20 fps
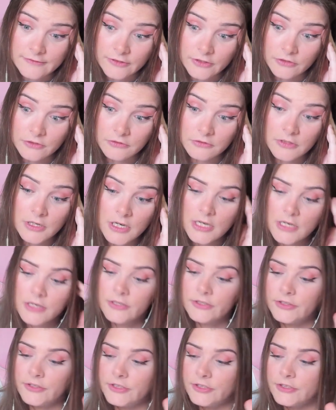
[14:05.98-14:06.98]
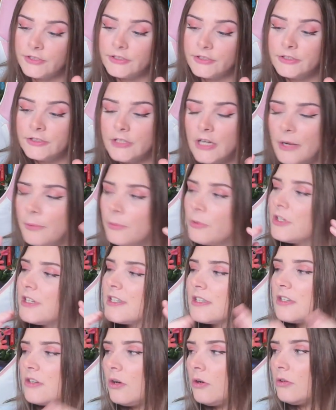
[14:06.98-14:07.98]
of all, the... I want
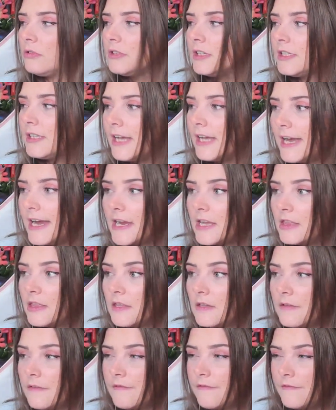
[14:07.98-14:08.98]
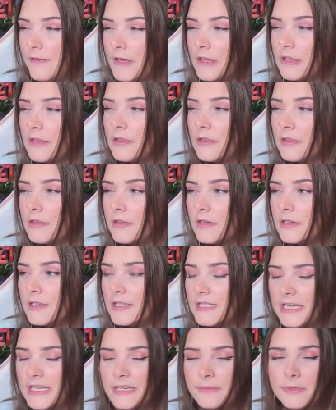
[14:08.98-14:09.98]
to call it like the fifth
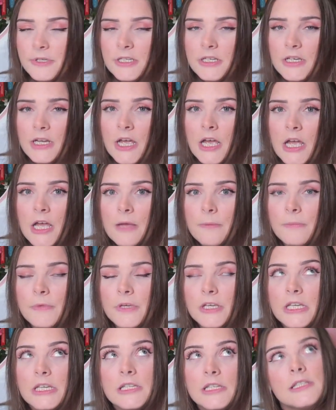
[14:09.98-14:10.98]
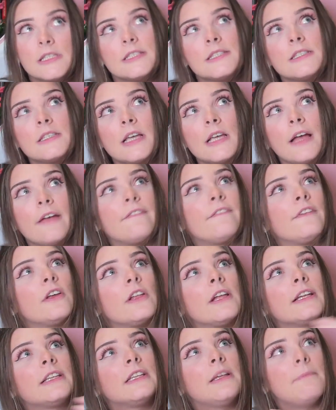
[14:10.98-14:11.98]
demon, because I feel
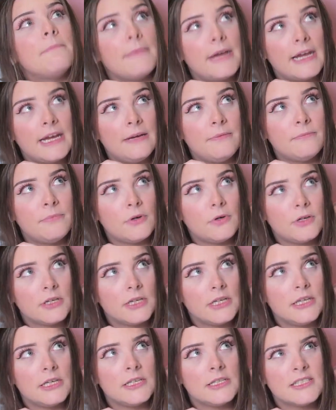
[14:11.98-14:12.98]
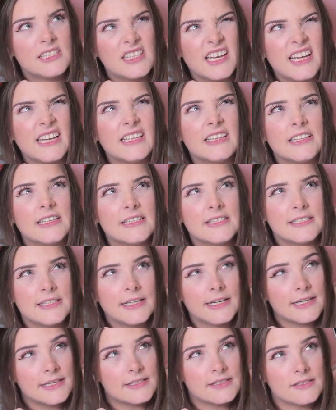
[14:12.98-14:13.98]
like the main body is like the
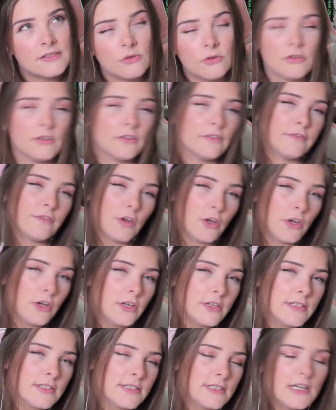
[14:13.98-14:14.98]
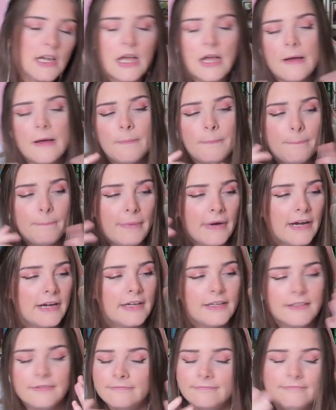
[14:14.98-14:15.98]
sixth or the first,
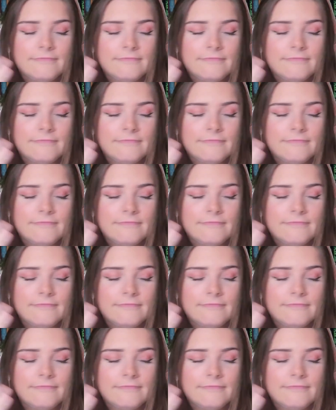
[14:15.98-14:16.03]
but